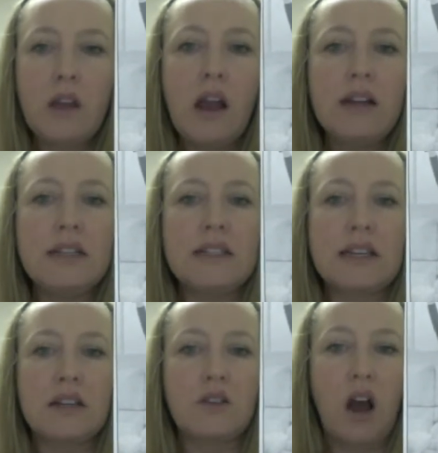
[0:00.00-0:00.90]
I
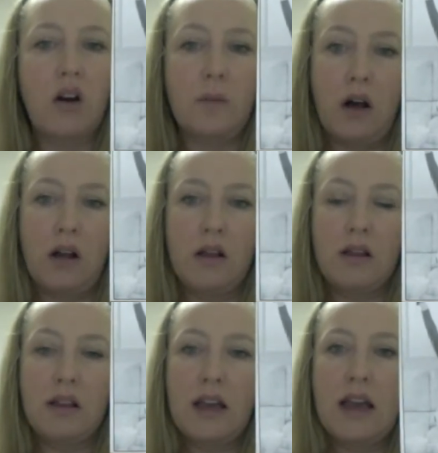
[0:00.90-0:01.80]
see a soccer ball,
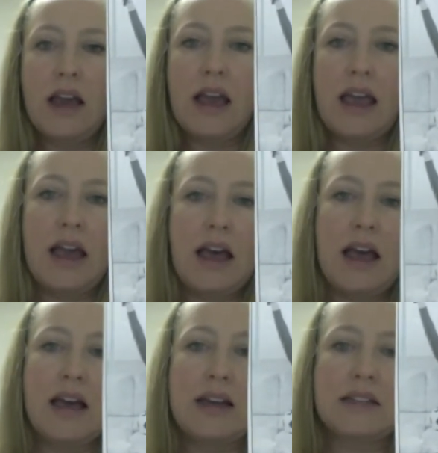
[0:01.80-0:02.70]

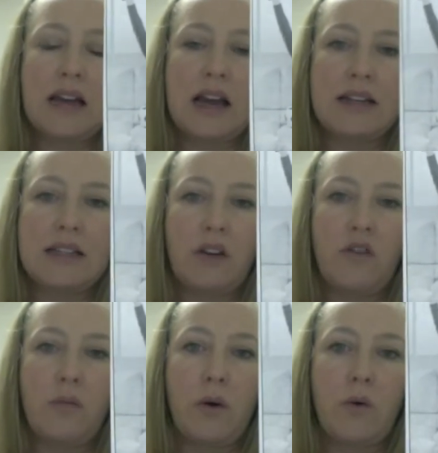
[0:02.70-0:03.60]
and I see a
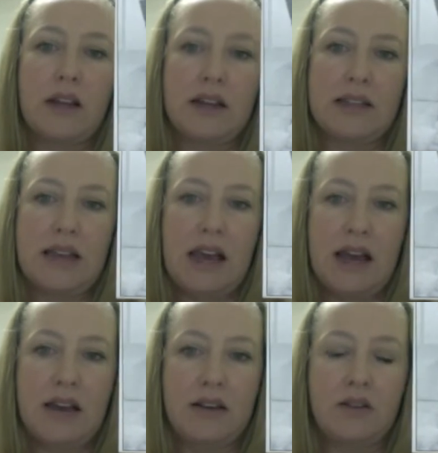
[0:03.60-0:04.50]
remote in his
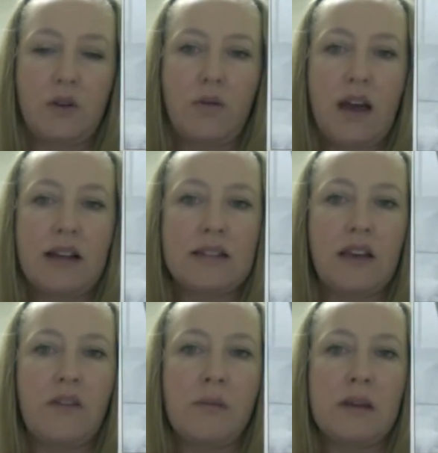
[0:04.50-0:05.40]
hand. So that's
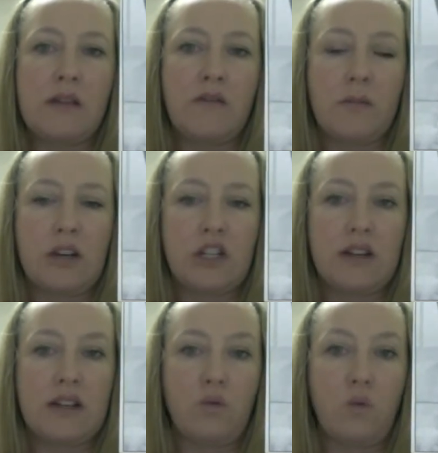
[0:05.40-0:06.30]
giving me the information
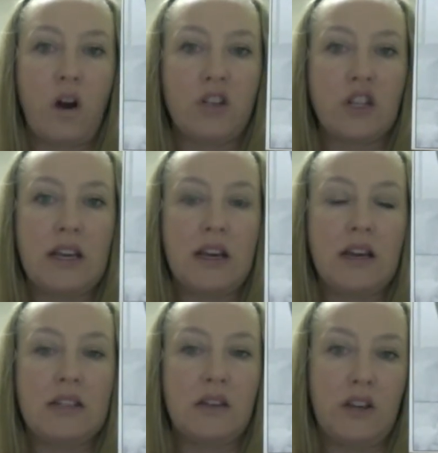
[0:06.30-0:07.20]
that he's watching
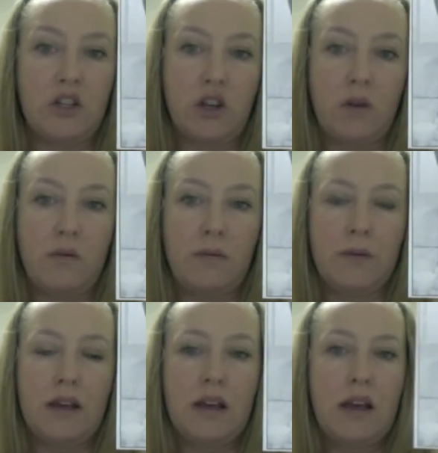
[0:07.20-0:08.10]
a TV show,
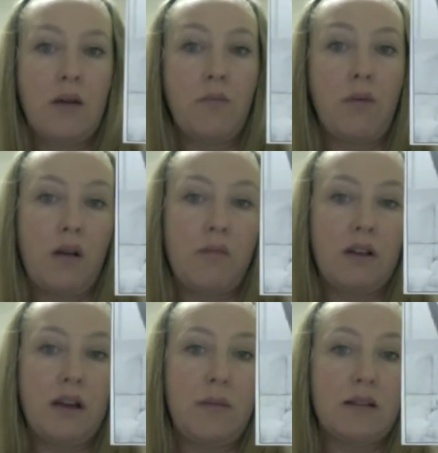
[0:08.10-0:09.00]

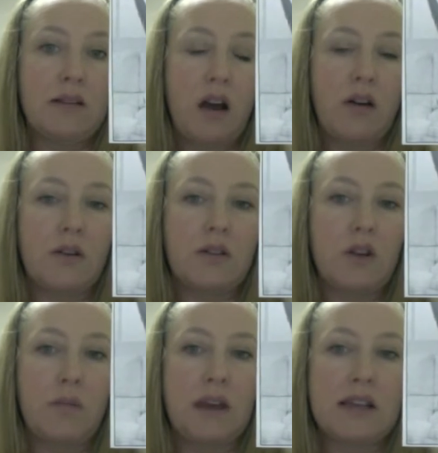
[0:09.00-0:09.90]
probably about soccer. So
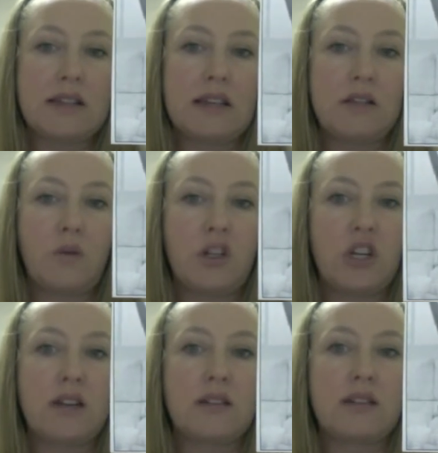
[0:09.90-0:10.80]
I'm guessing he's
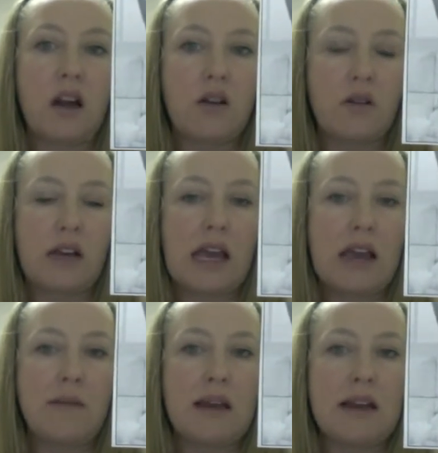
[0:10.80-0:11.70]
watching a soccer
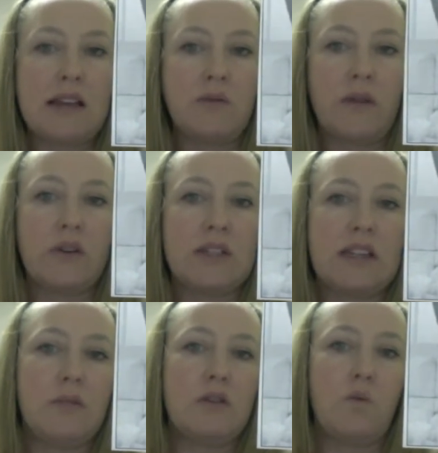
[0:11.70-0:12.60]
game, and his favorite
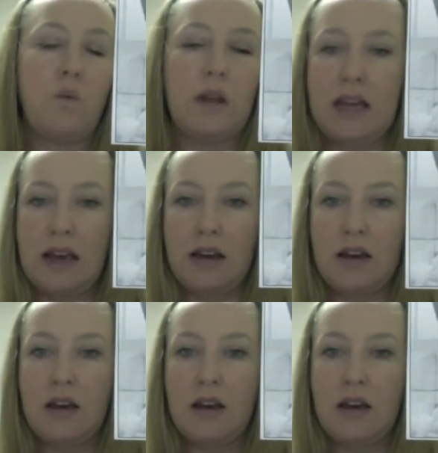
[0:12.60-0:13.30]
team is winning.